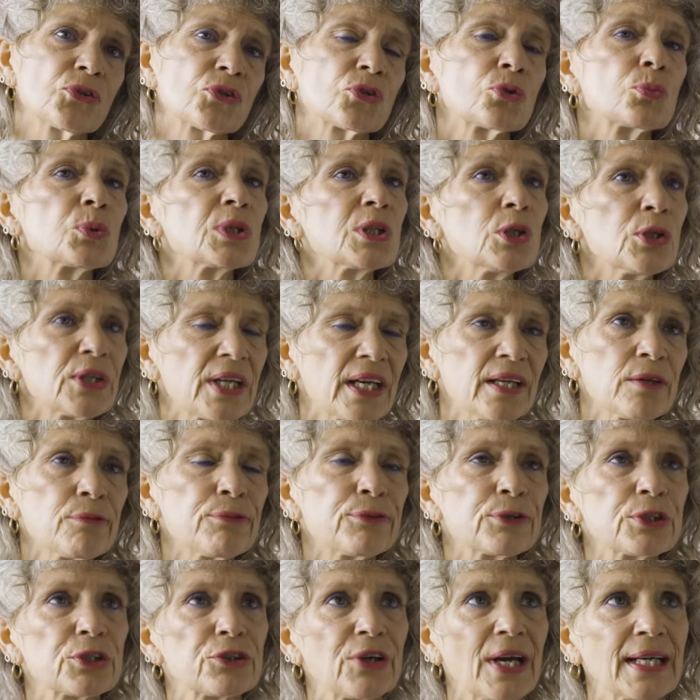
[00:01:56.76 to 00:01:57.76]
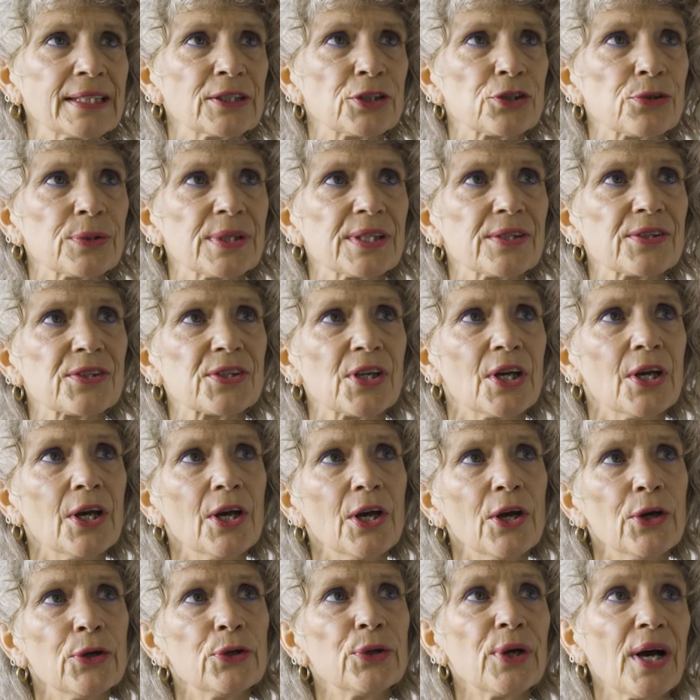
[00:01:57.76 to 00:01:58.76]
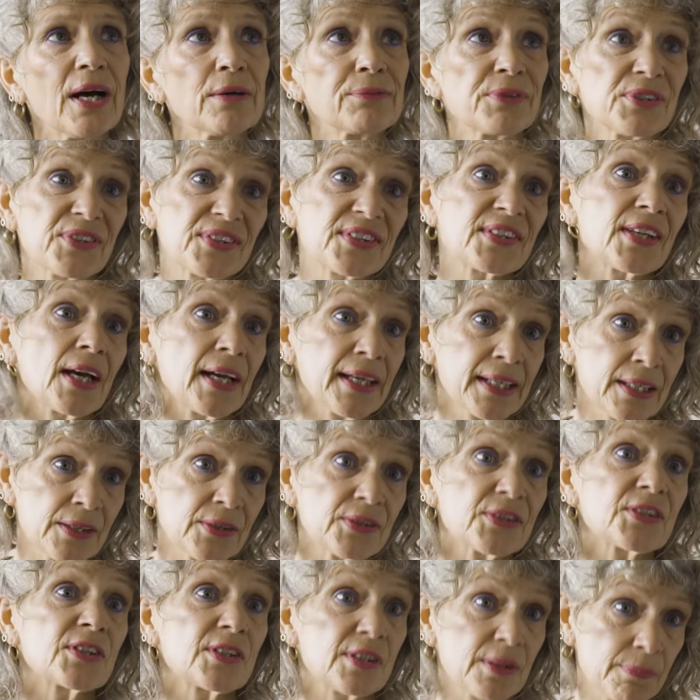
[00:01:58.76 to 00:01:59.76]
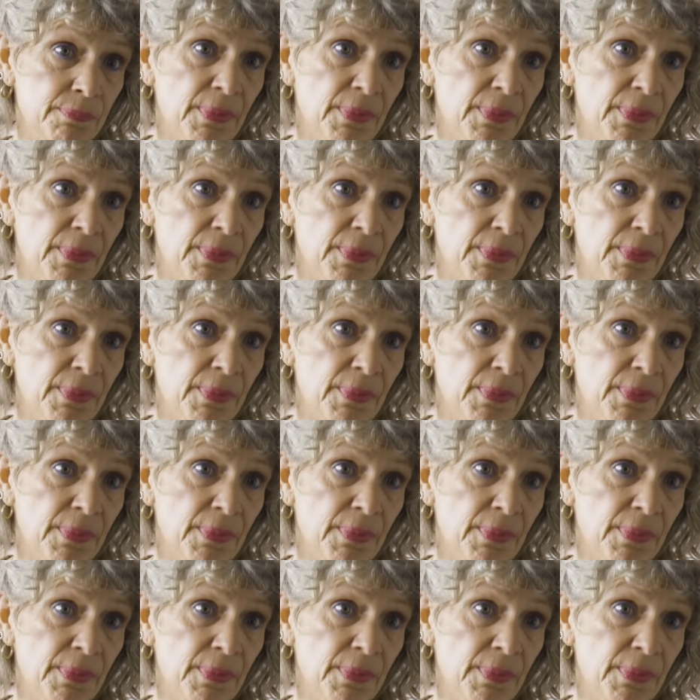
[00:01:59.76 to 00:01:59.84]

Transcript: So we're looking for graduates who have a science